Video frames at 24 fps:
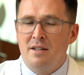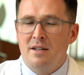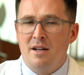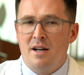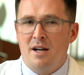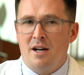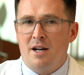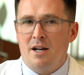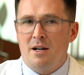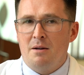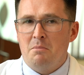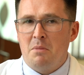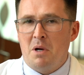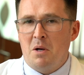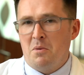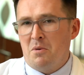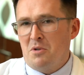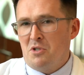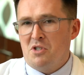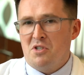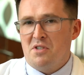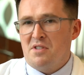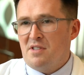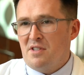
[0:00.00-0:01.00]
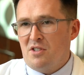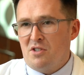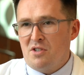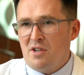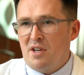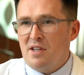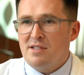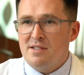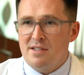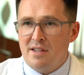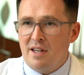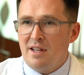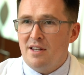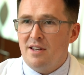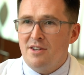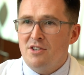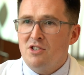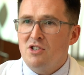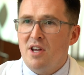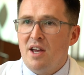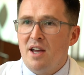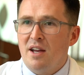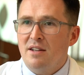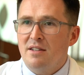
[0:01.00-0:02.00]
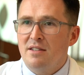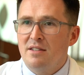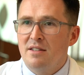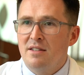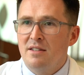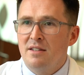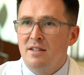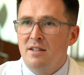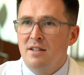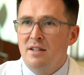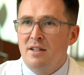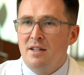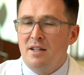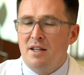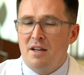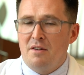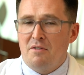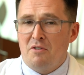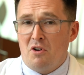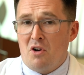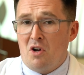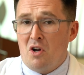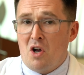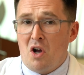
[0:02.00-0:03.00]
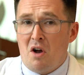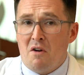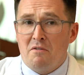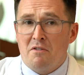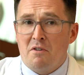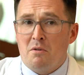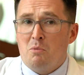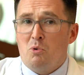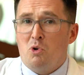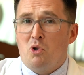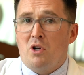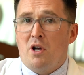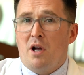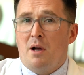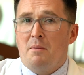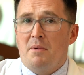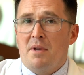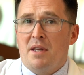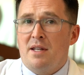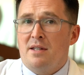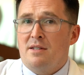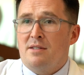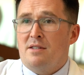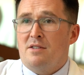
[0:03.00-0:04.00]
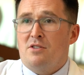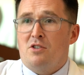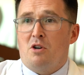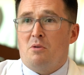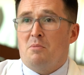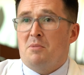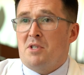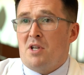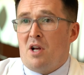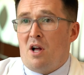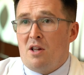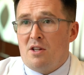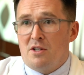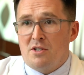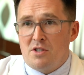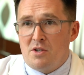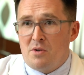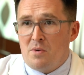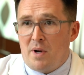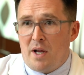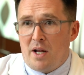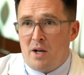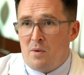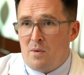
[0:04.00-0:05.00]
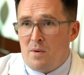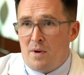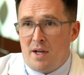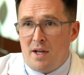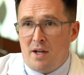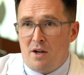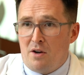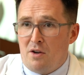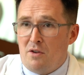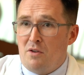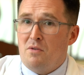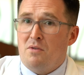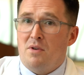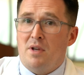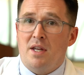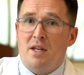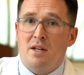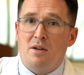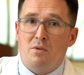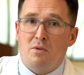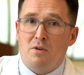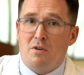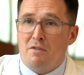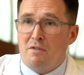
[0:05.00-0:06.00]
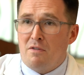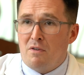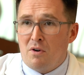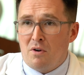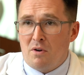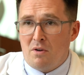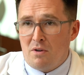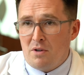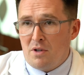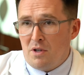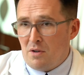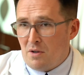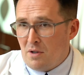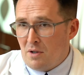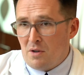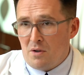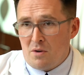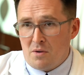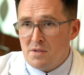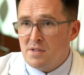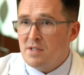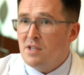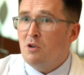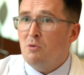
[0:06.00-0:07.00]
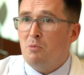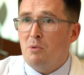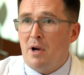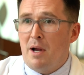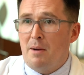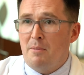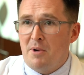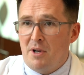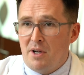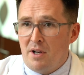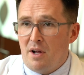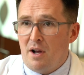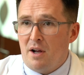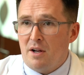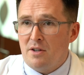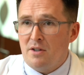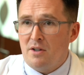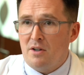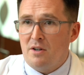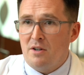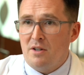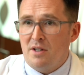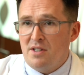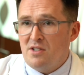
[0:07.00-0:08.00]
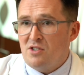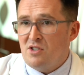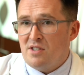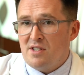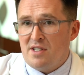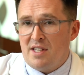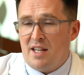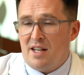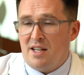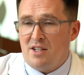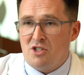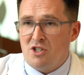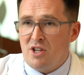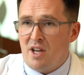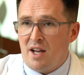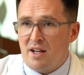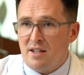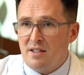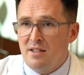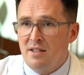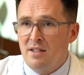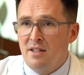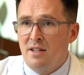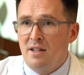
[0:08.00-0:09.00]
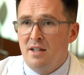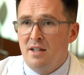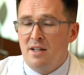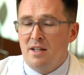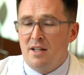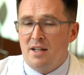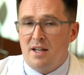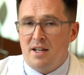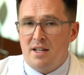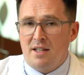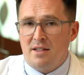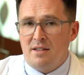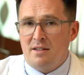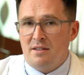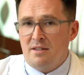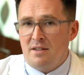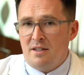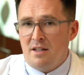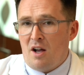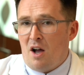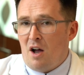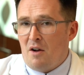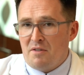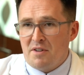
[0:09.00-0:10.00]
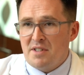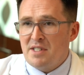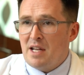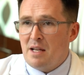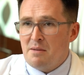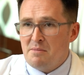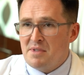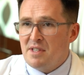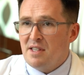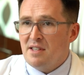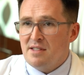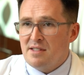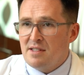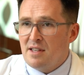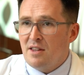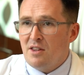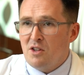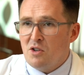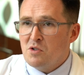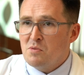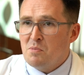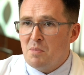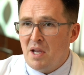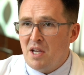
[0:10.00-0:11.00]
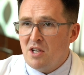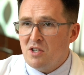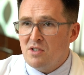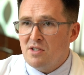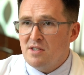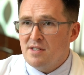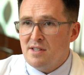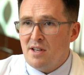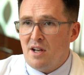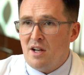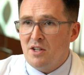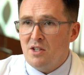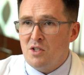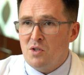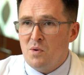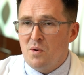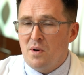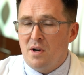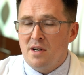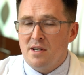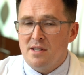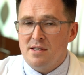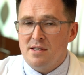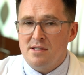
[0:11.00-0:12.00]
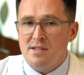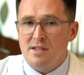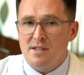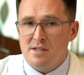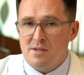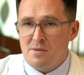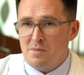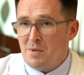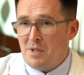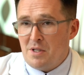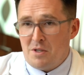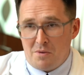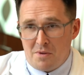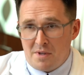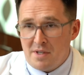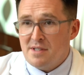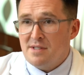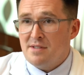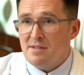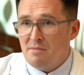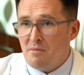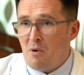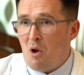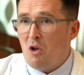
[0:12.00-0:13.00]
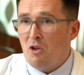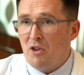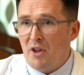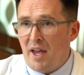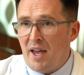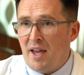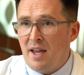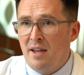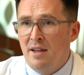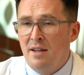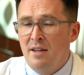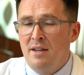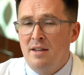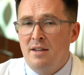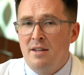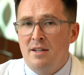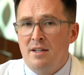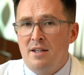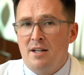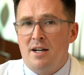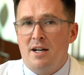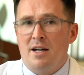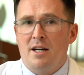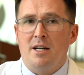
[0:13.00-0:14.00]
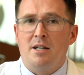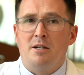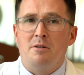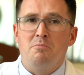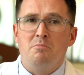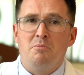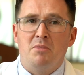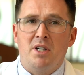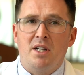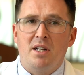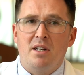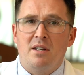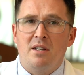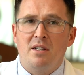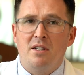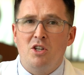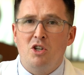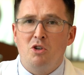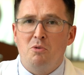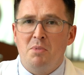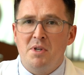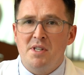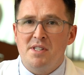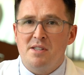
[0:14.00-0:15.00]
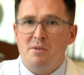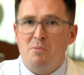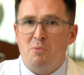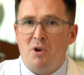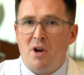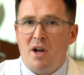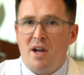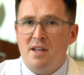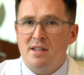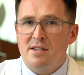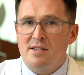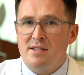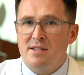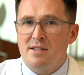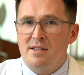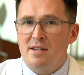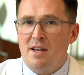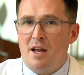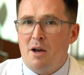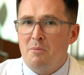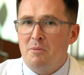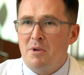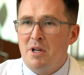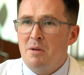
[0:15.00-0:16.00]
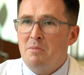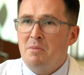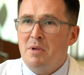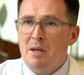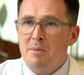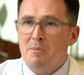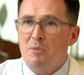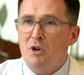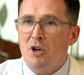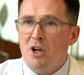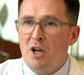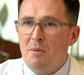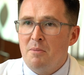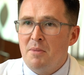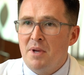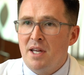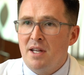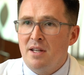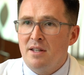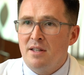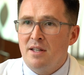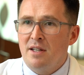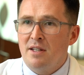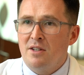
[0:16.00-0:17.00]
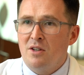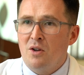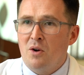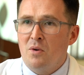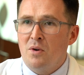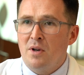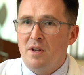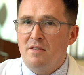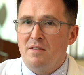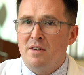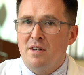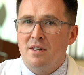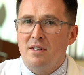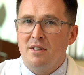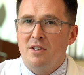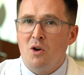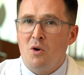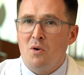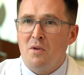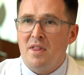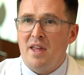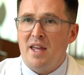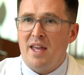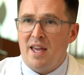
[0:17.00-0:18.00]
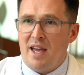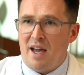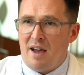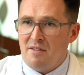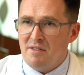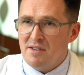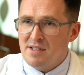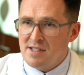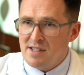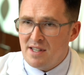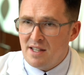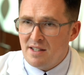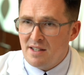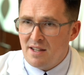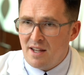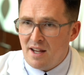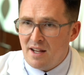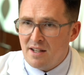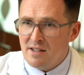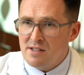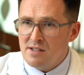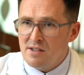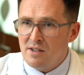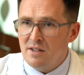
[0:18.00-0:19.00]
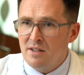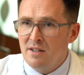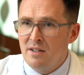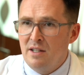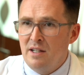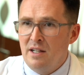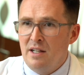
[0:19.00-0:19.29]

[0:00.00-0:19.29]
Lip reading: I would just suggest getting it checked. If you're uncomfortable coming into dermatology right away or you need a referral, you can go see your primary doctor or at least just get it checked. And oftentimes they'll send those patients on to us because we do this all day. But you'd be surprised how many people come in that don't even know they have a skin cancer